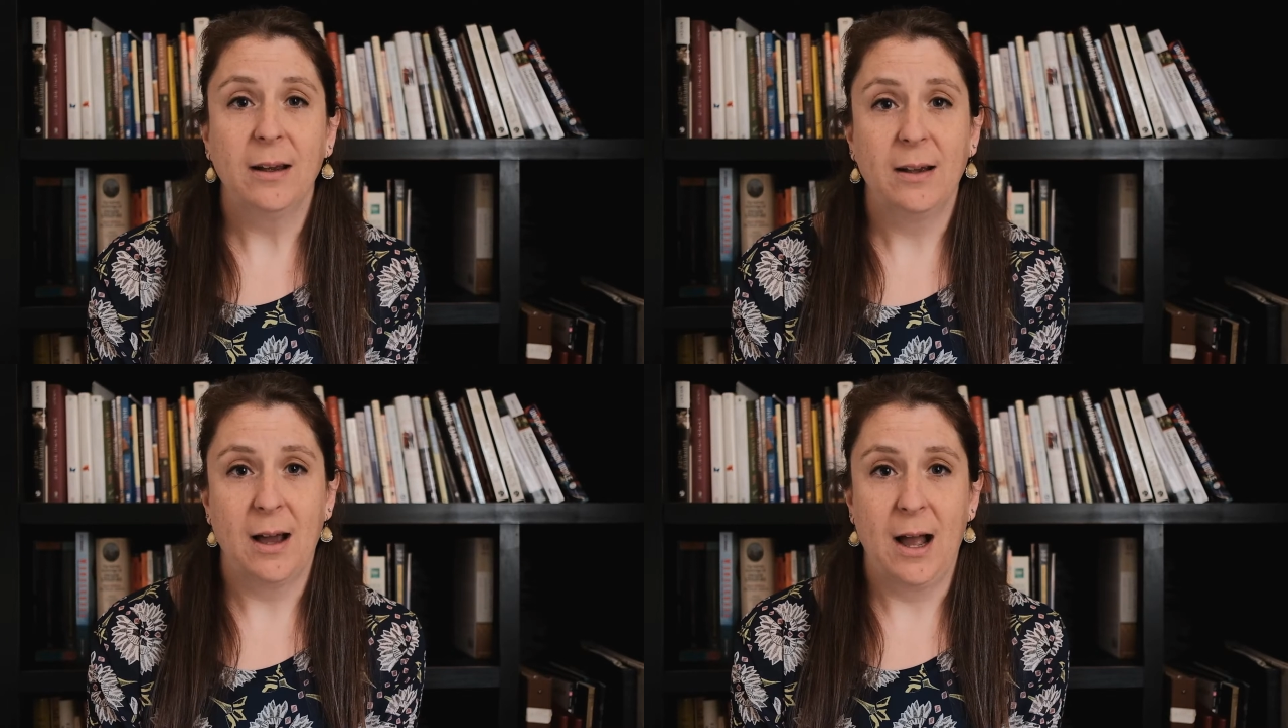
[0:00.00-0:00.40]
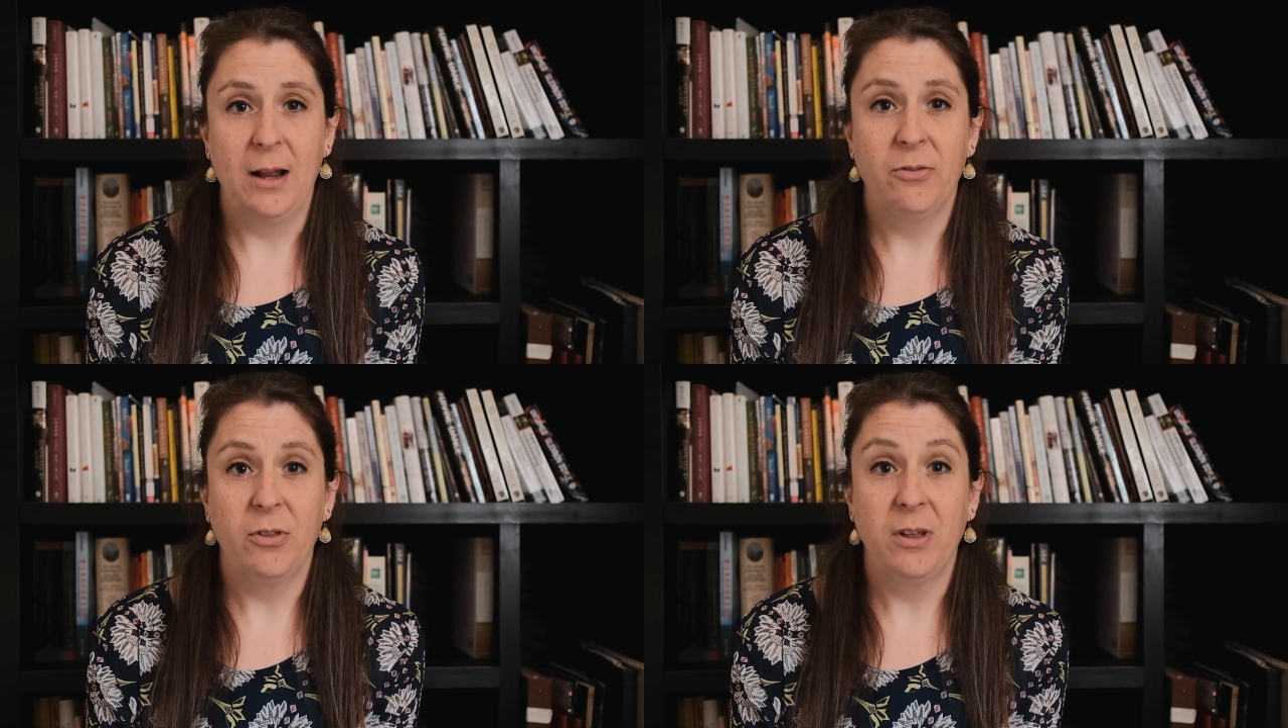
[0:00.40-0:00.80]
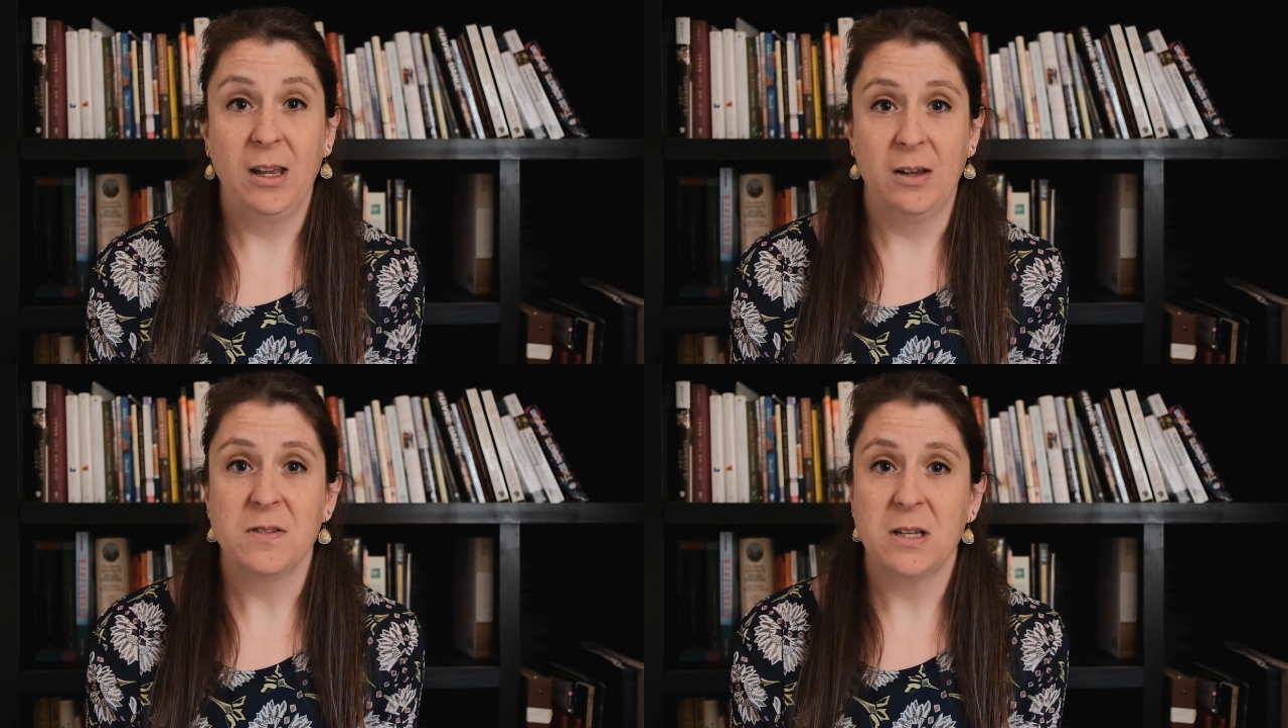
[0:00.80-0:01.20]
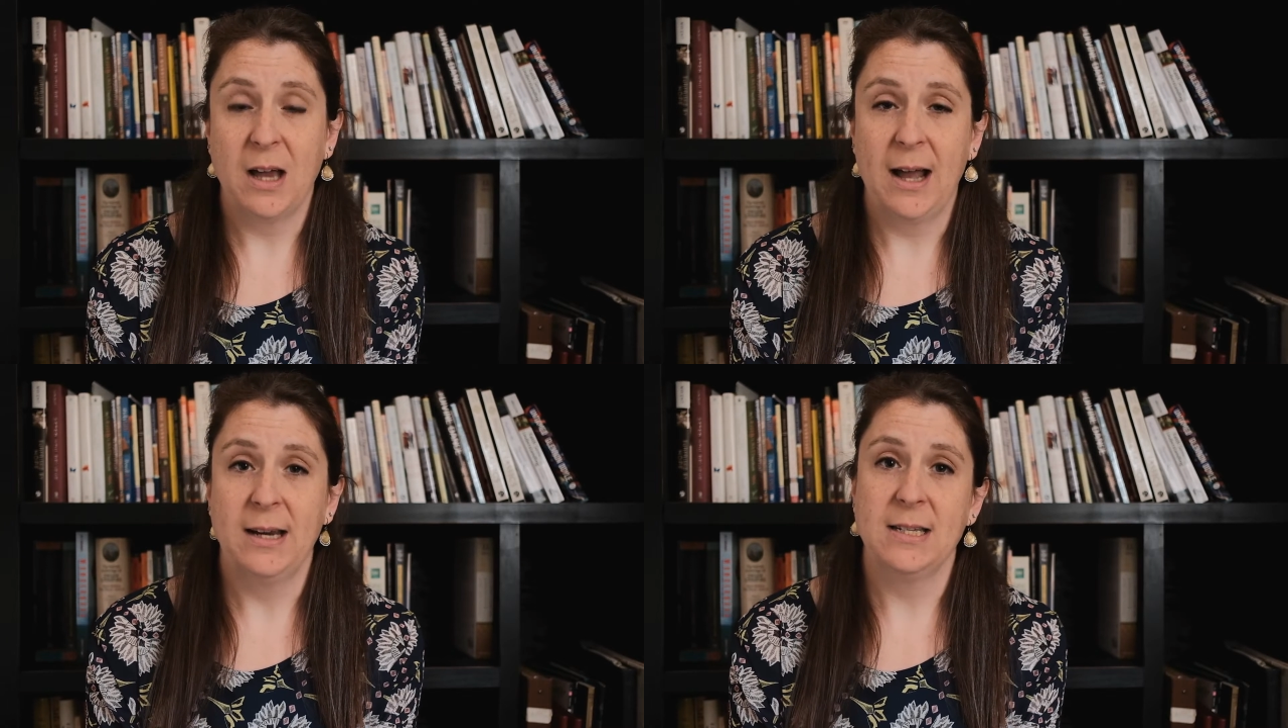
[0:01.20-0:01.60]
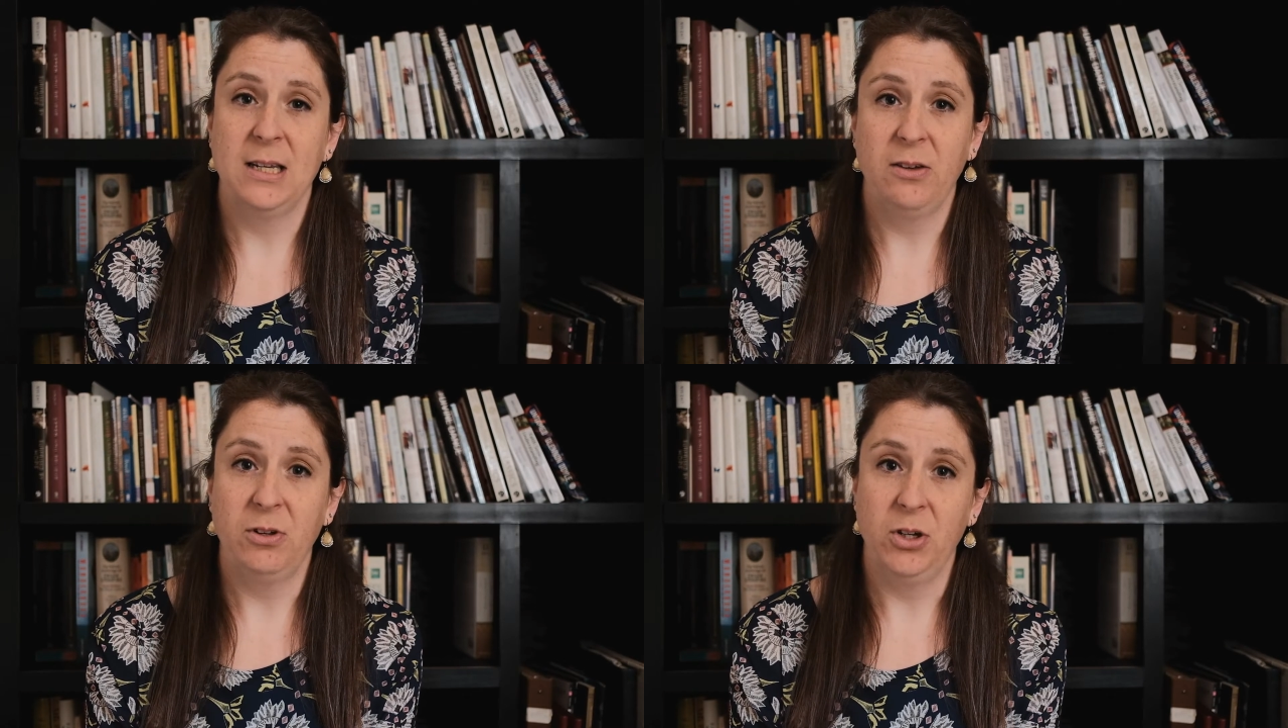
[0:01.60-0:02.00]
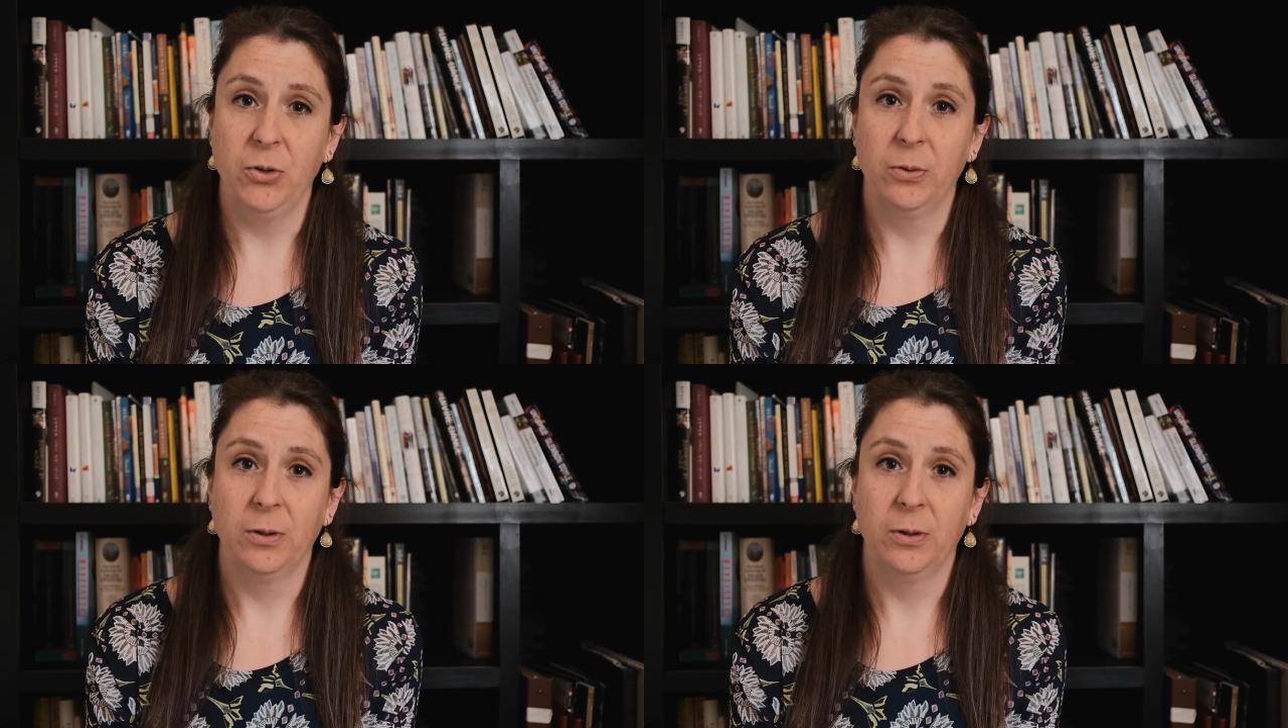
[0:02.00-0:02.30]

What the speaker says: God for the gifts God has given you.